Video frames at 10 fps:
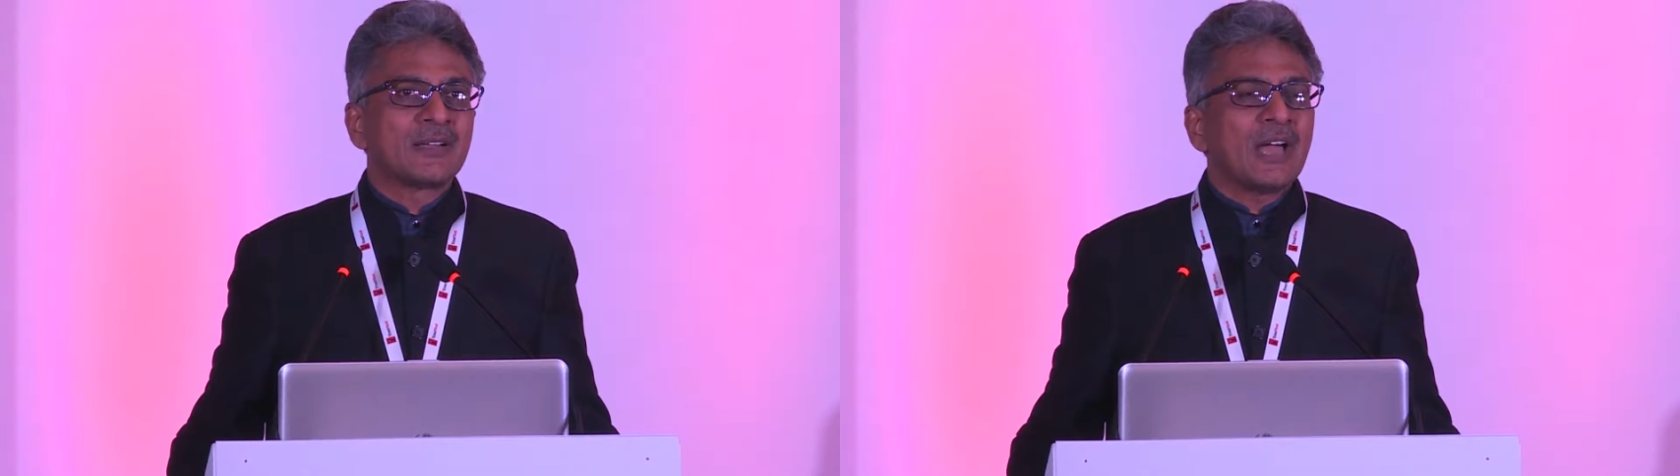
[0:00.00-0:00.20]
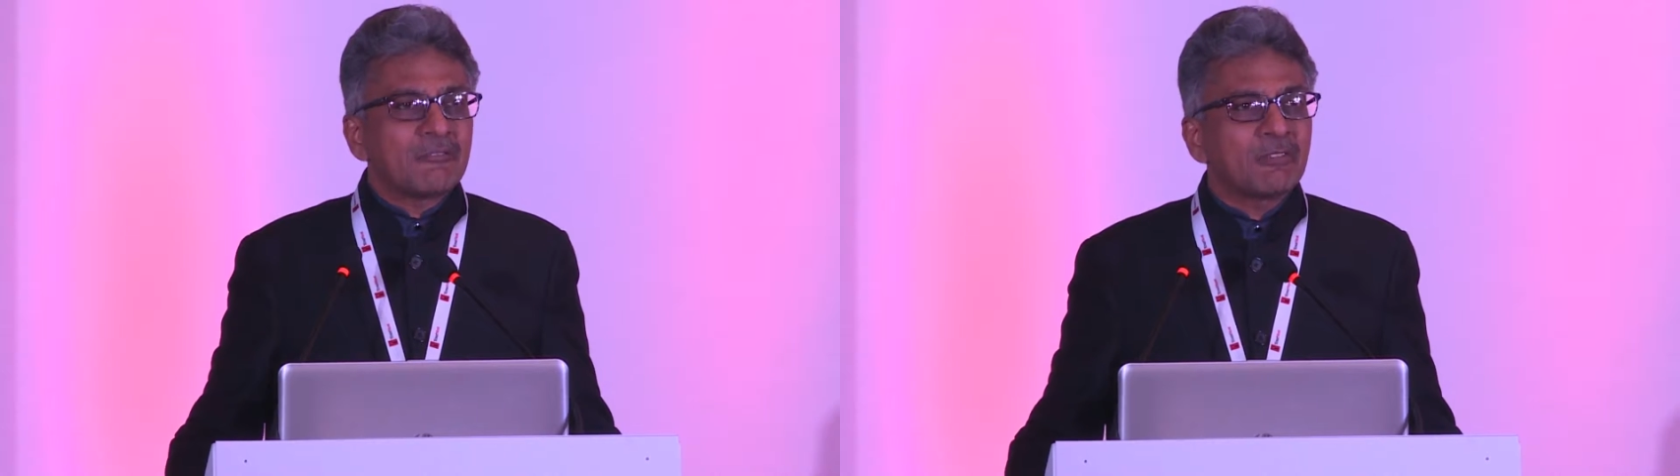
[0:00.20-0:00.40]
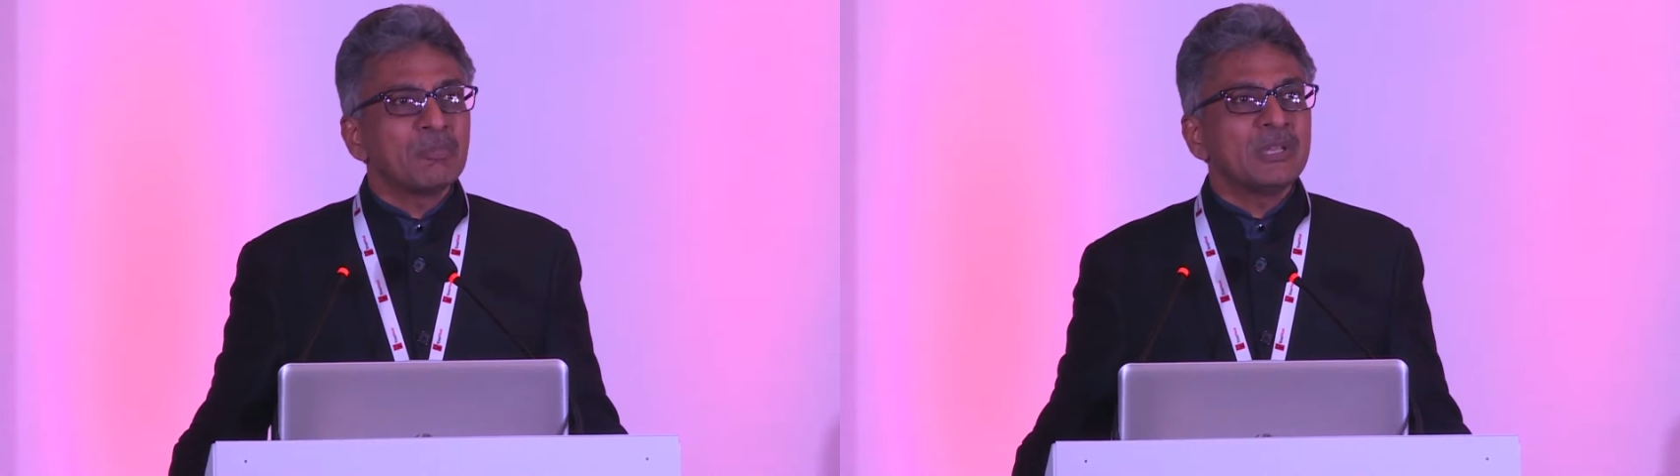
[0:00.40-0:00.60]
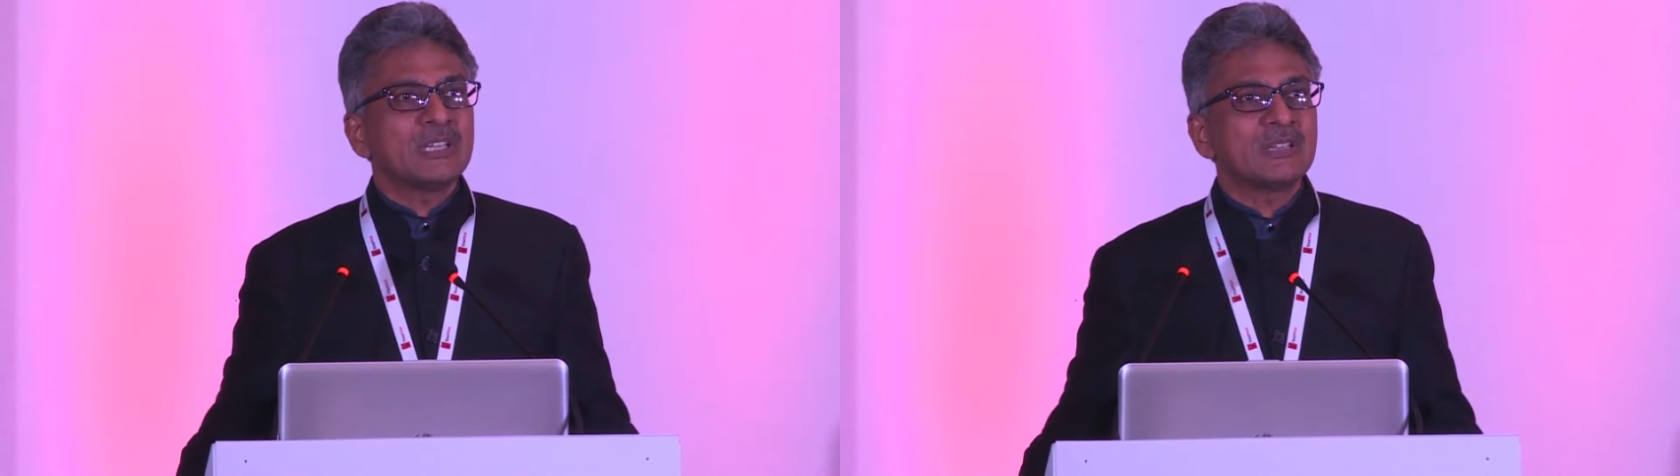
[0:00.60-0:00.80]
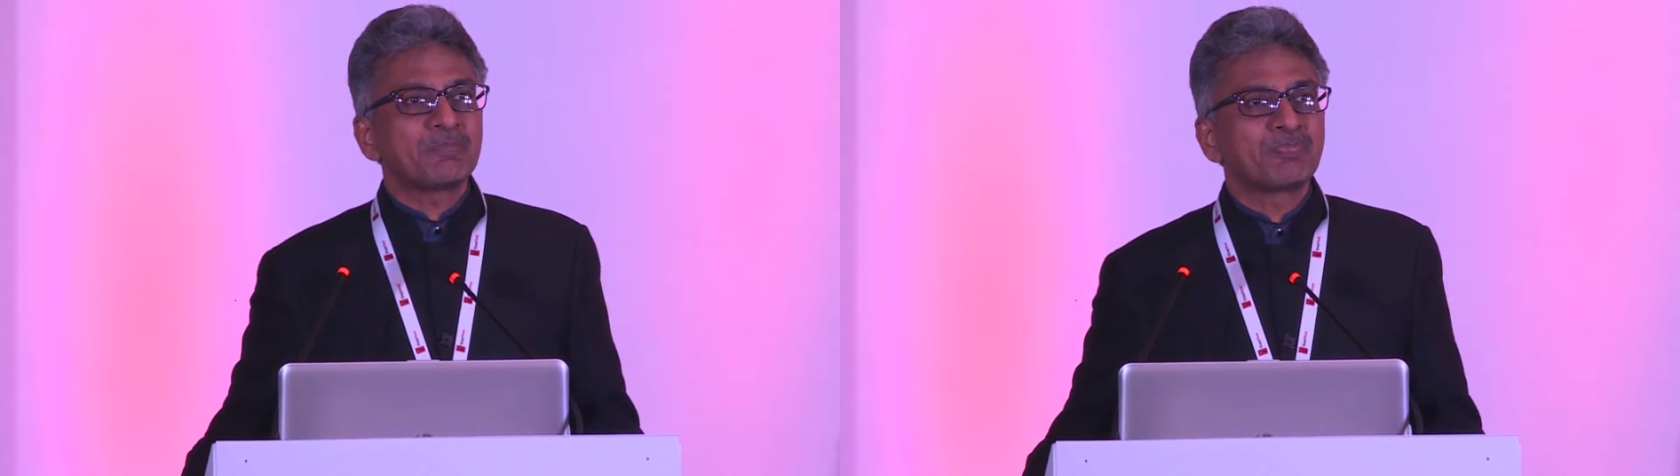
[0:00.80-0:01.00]
And for
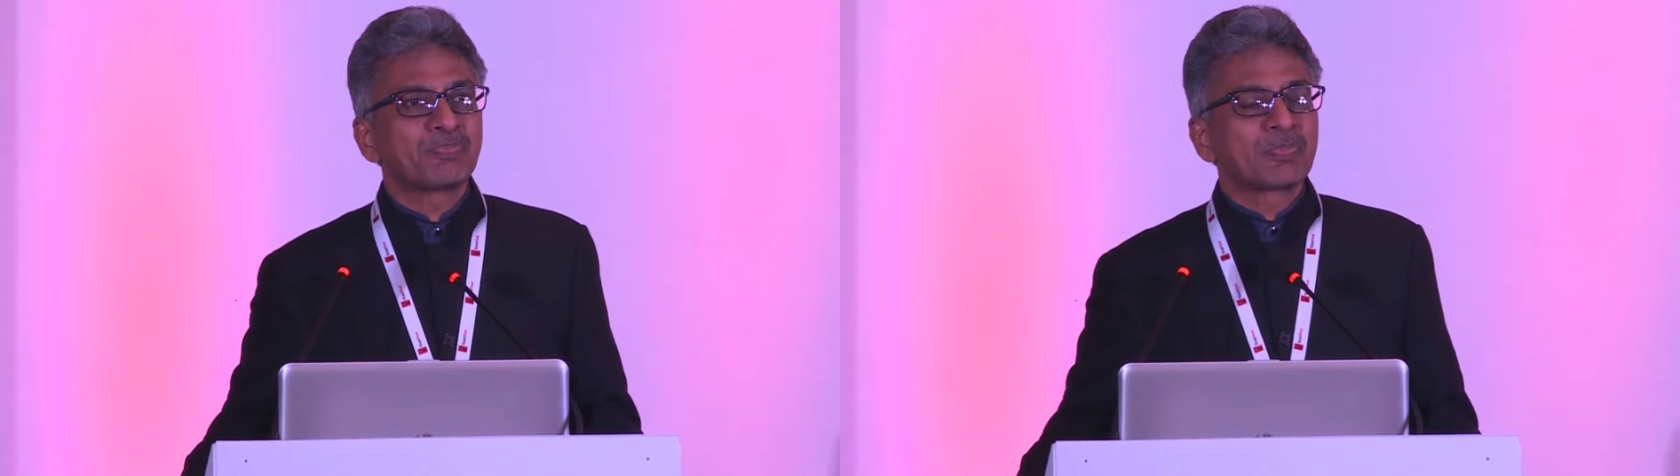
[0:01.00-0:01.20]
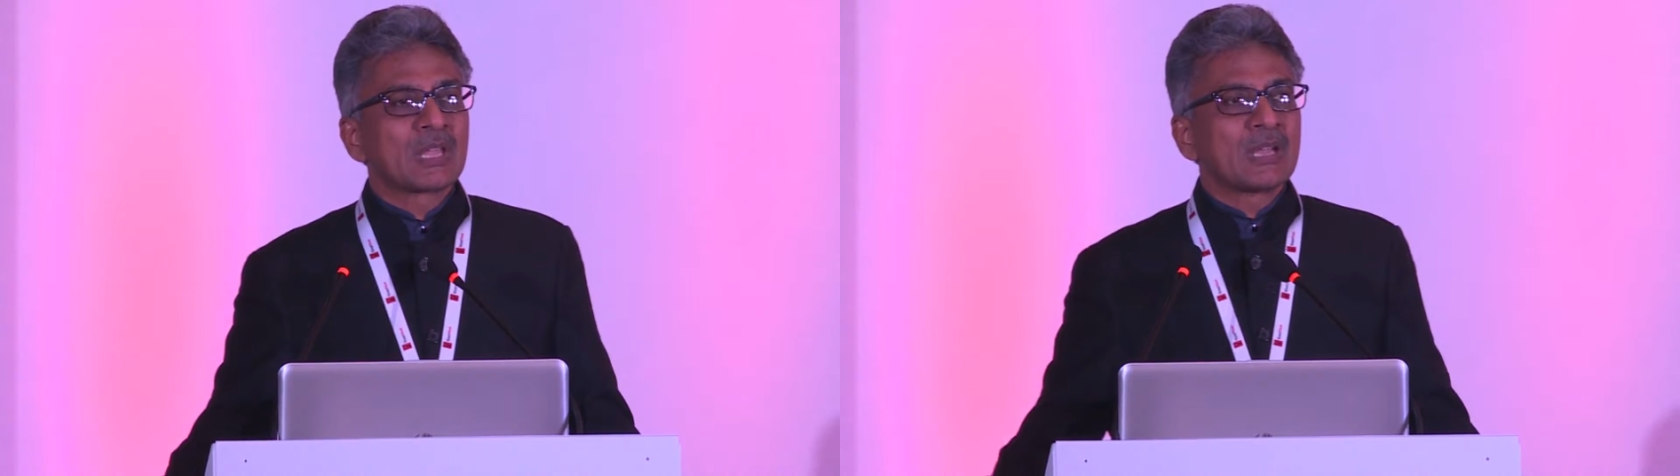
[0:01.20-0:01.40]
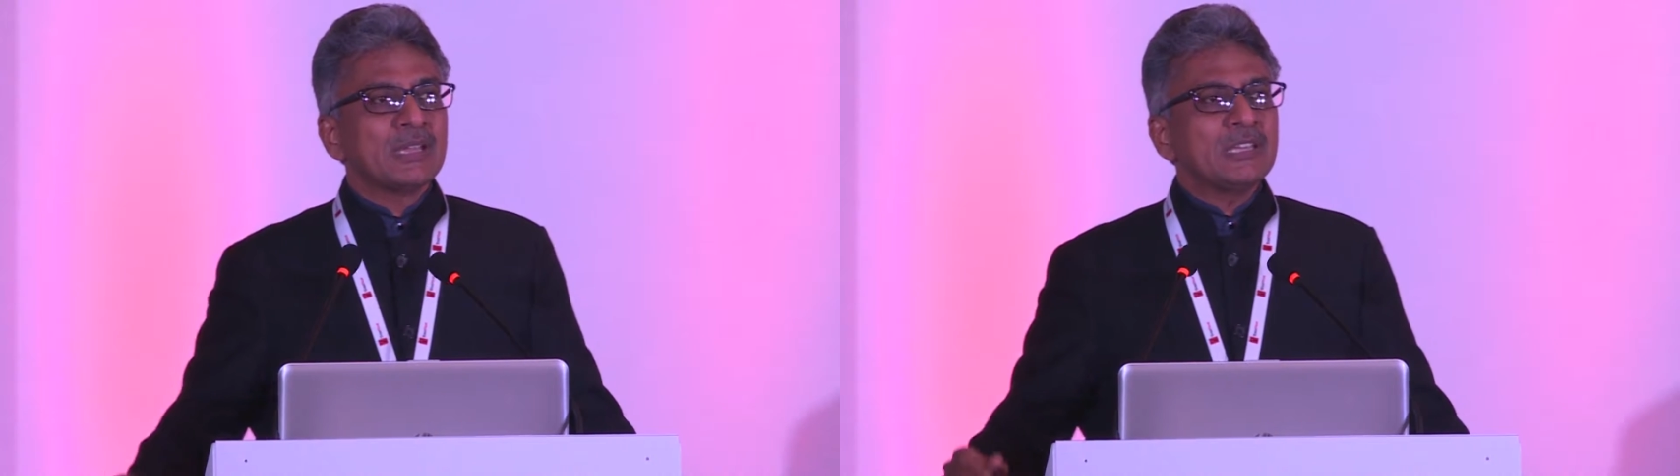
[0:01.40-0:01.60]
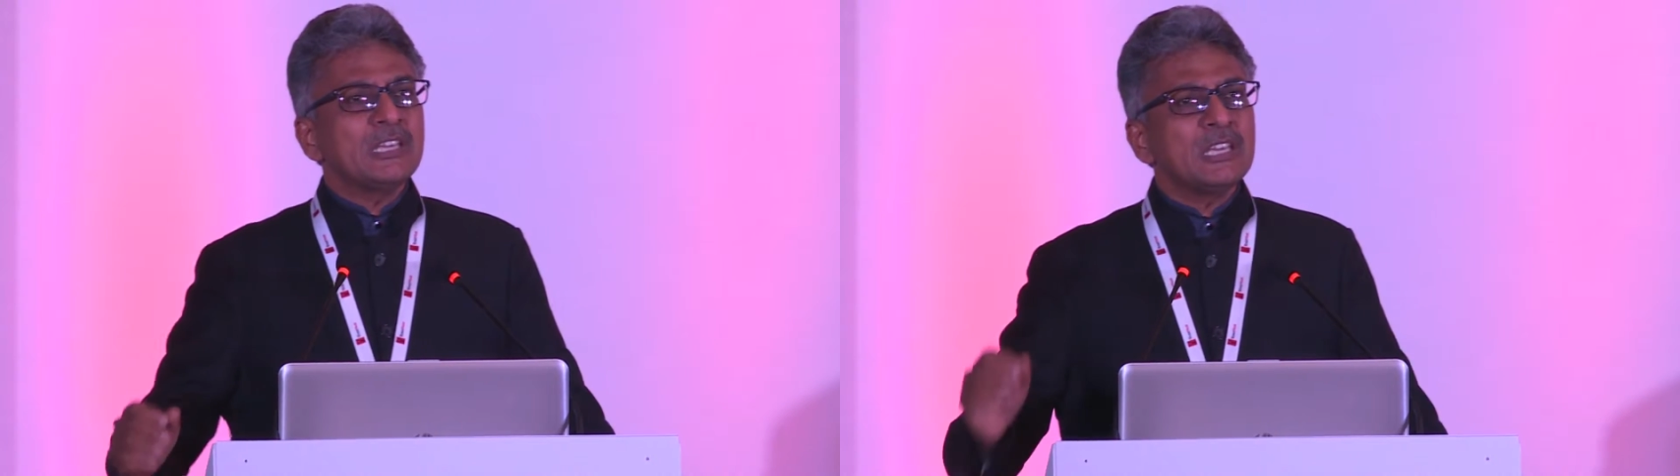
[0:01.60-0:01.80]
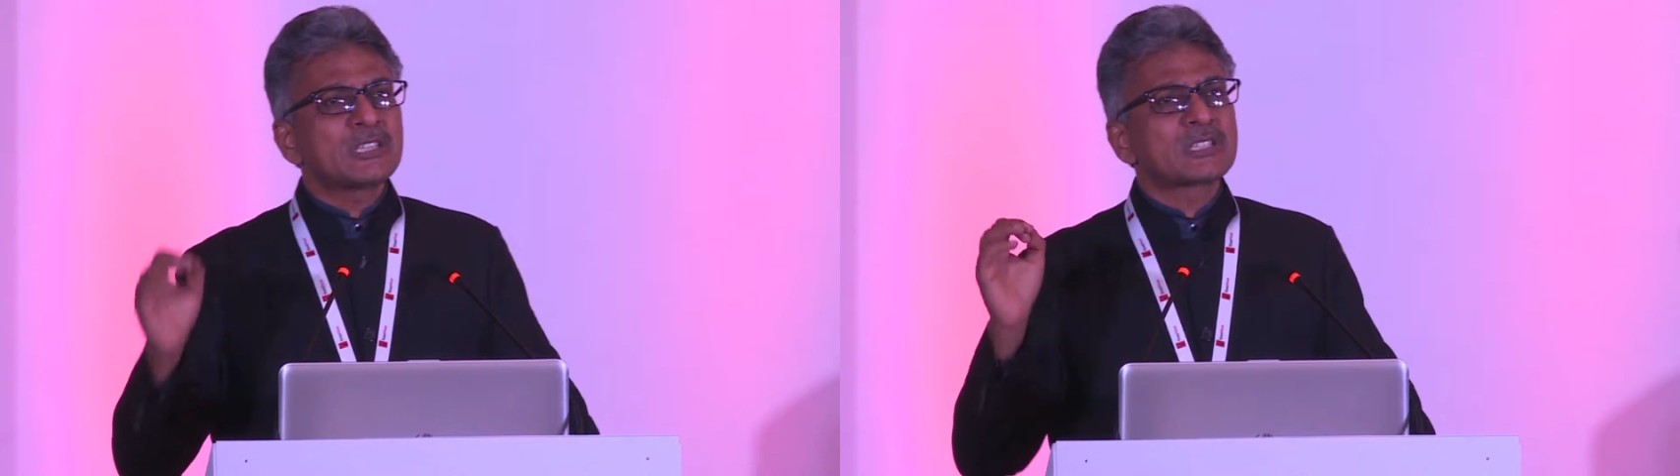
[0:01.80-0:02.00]
me, each